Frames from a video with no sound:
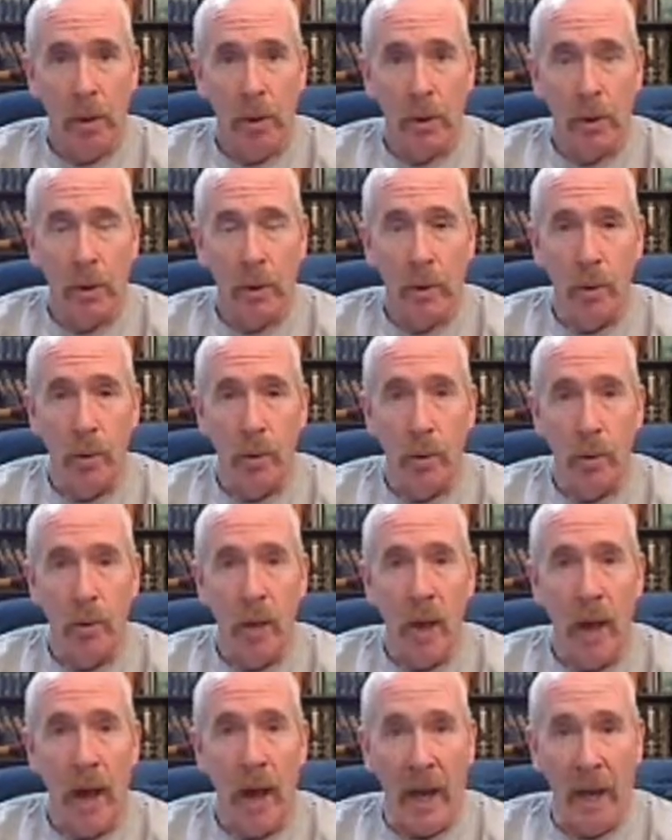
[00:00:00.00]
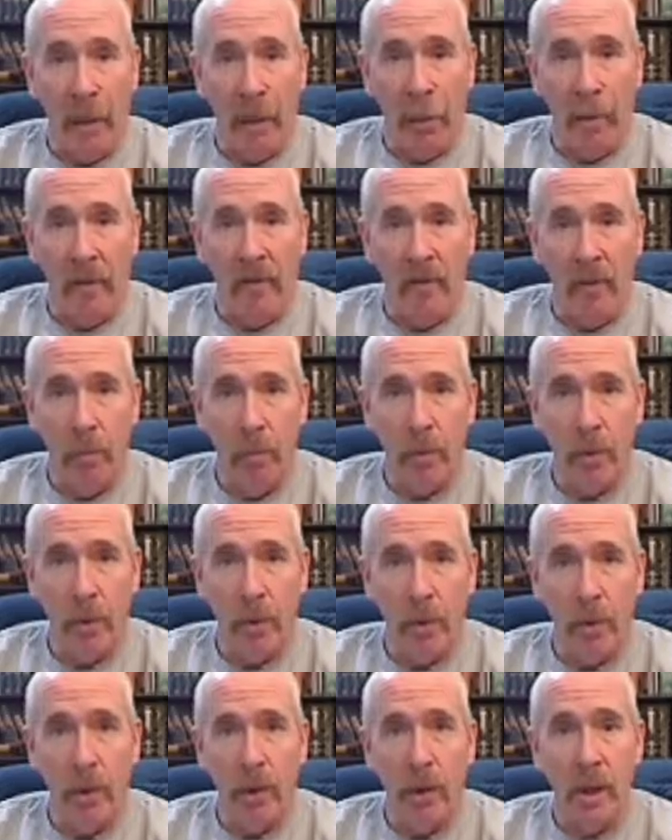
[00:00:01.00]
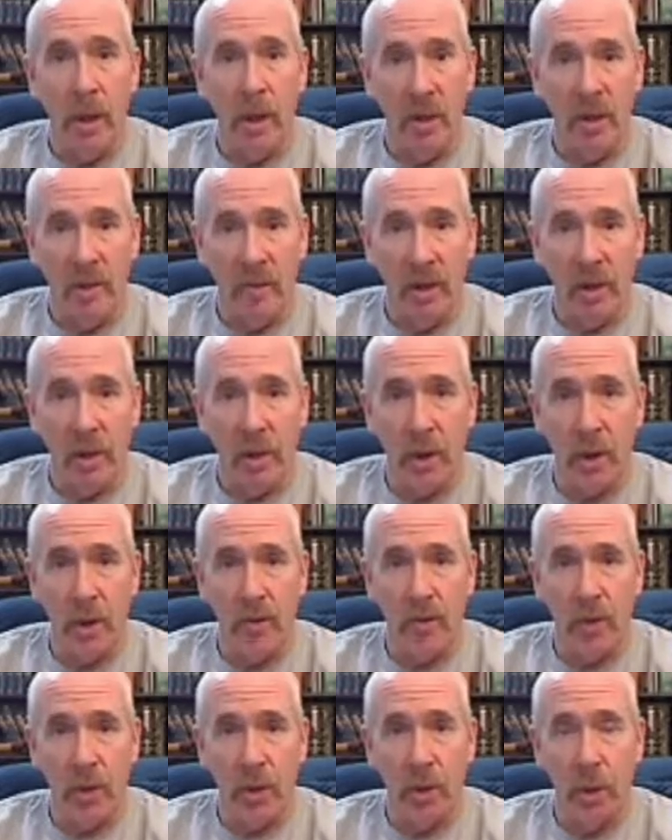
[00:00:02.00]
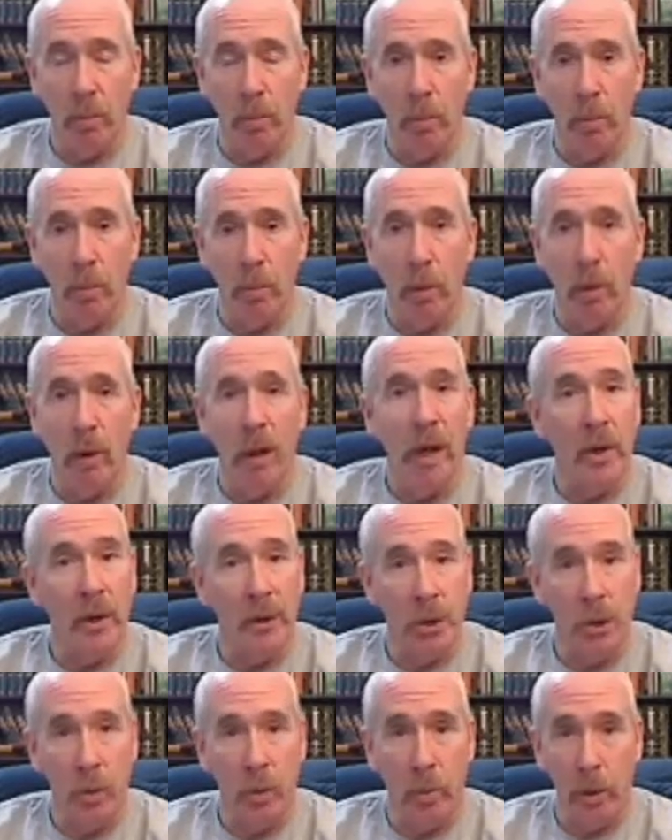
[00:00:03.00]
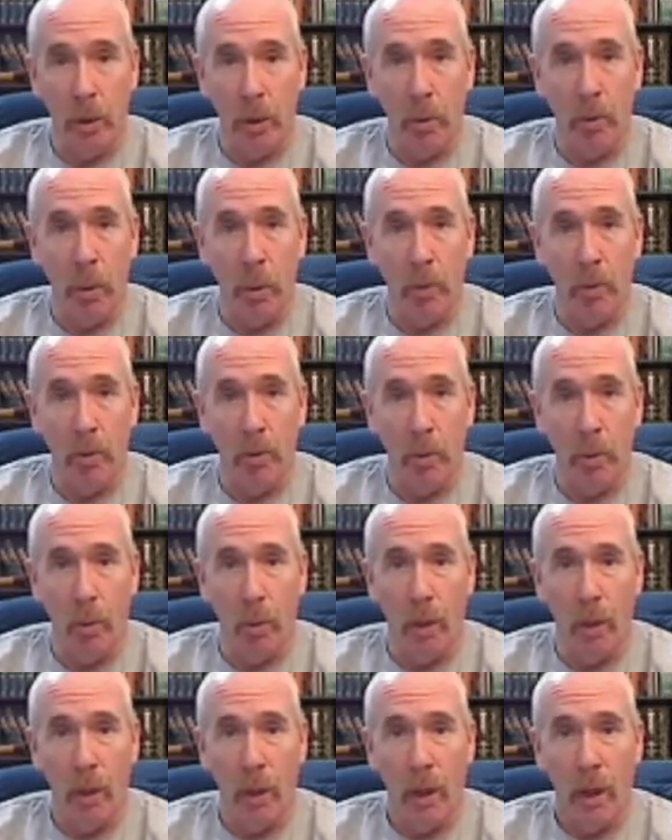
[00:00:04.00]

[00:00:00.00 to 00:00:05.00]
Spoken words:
to accurate information in an investigative consumer report as you do in a credit report.